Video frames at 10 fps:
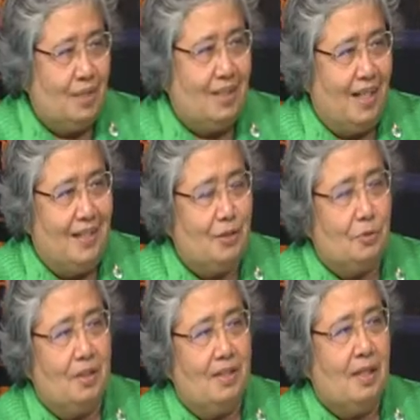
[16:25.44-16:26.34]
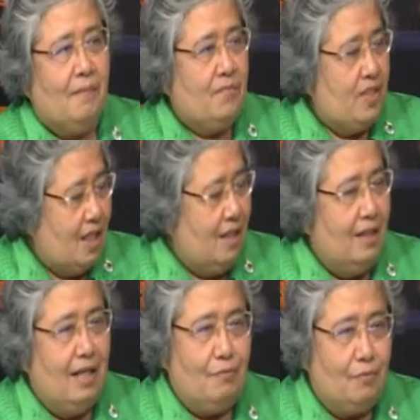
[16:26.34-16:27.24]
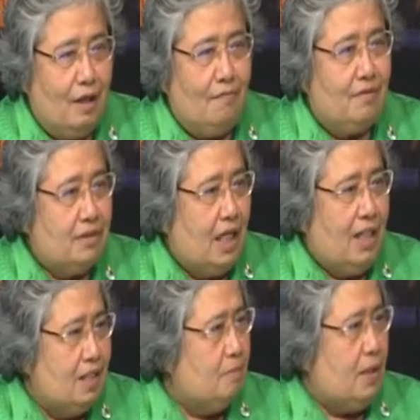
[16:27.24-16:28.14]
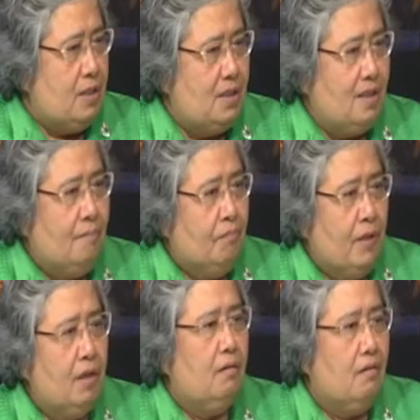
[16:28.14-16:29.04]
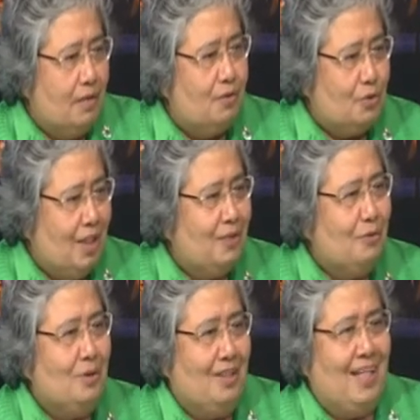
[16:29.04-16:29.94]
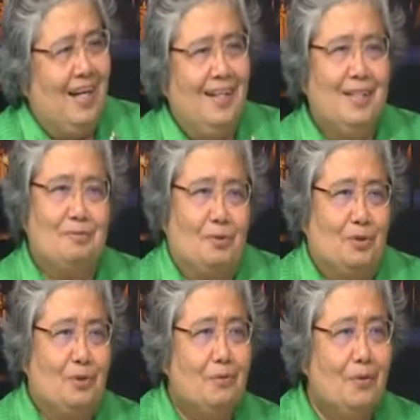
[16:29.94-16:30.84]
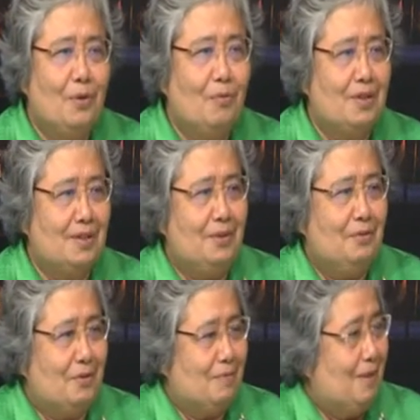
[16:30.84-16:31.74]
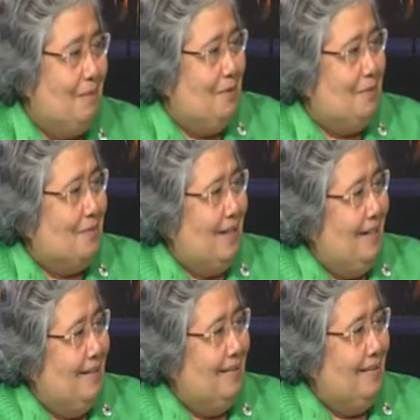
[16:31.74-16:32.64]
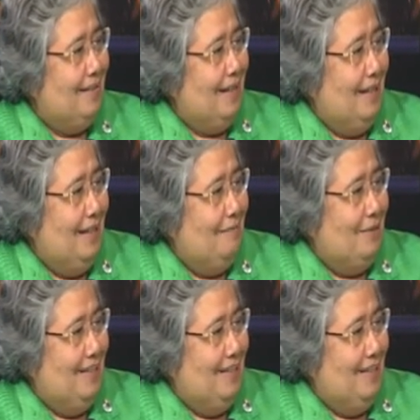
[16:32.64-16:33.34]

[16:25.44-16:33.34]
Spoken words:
Chinese tourists. Second, they have to have a Chinese medicine in order to sell to the Chinese. So what's the use of coming to Thailand? I mean,